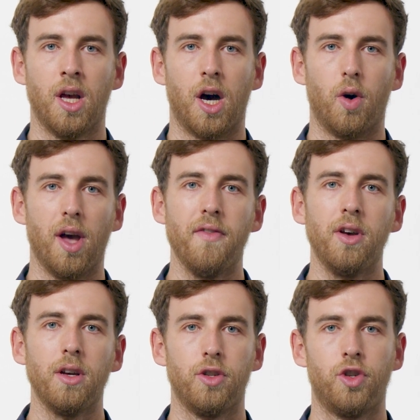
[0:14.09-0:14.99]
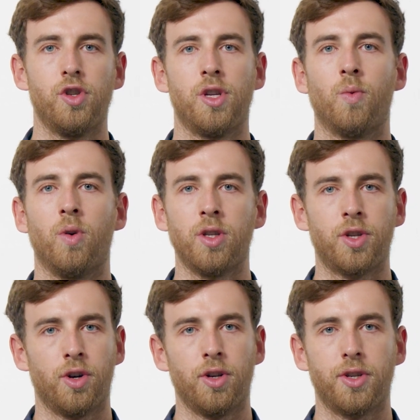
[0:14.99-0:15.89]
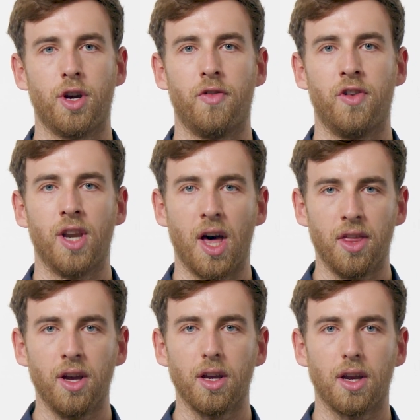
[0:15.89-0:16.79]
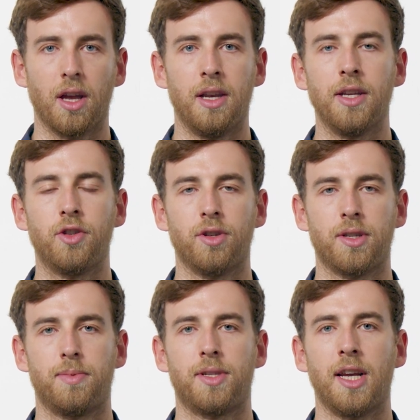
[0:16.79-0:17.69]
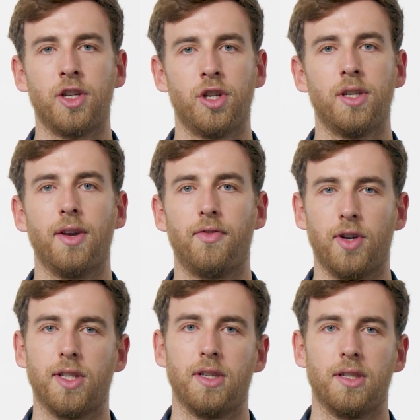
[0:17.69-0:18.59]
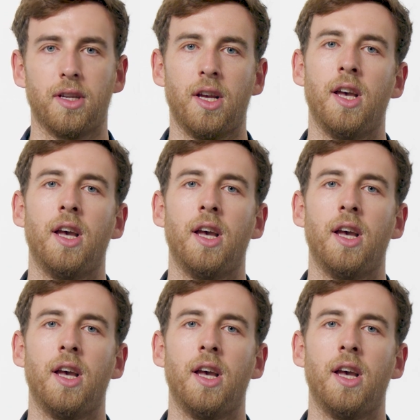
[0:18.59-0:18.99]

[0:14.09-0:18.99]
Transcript: However, choosing one source over another can lead to substantial differences.